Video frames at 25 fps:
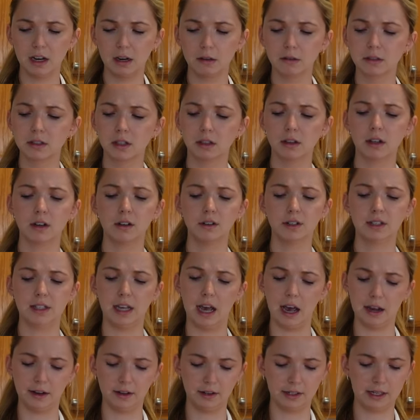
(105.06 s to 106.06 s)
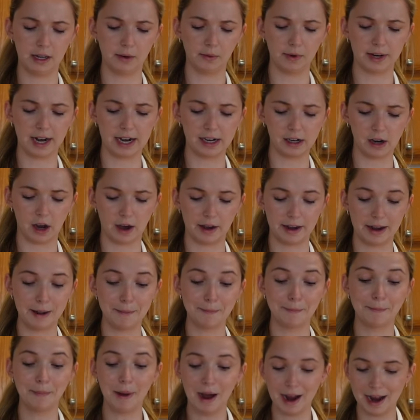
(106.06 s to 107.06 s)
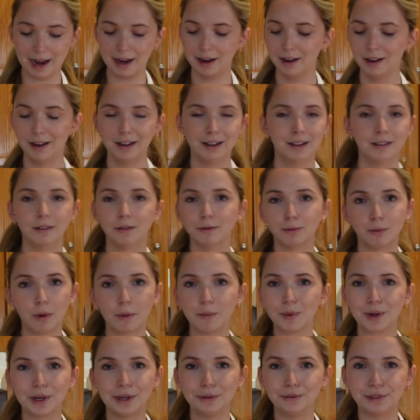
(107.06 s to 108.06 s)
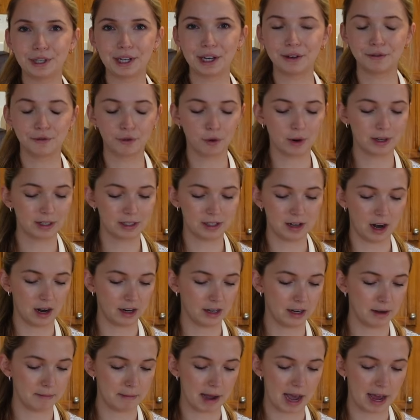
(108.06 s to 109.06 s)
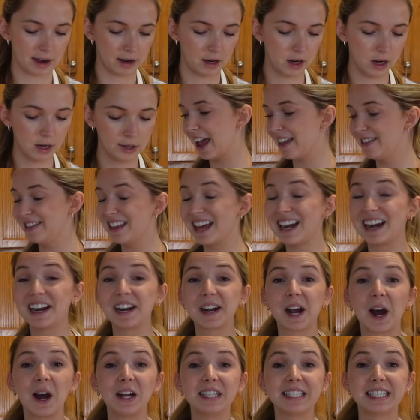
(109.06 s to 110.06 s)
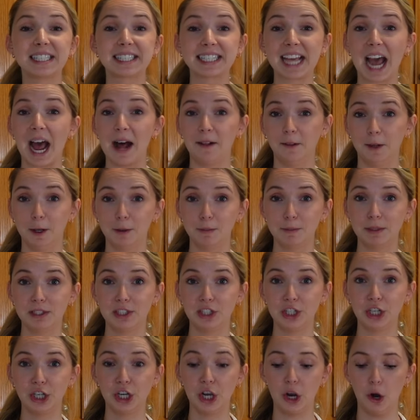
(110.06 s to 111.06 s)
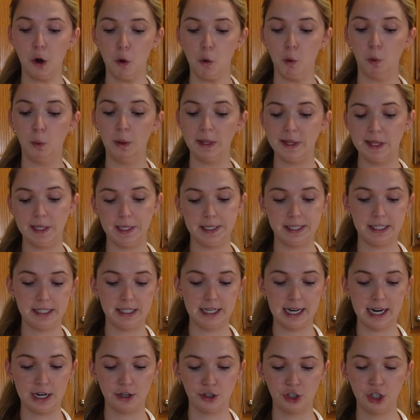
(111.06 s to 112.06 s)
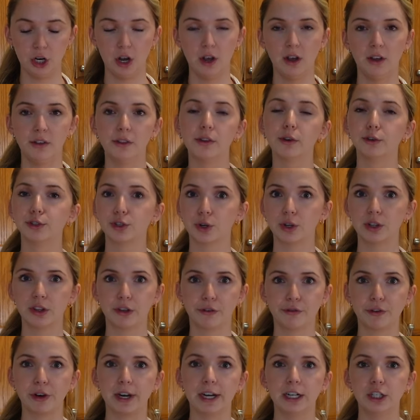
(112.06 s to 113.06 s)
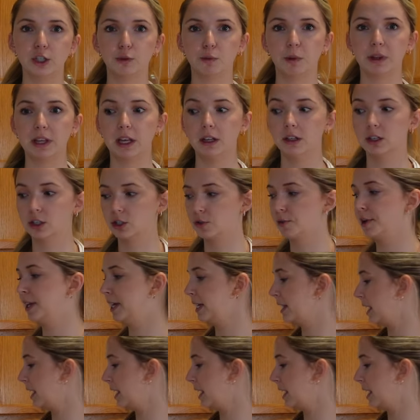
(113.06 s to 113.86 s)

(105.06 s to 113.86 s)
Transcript: It was a little sad looking when I got it, but what we're using it for, it's not gonna matter. And then I got scallops to go with this dish. Those are in the fridge, but they looked really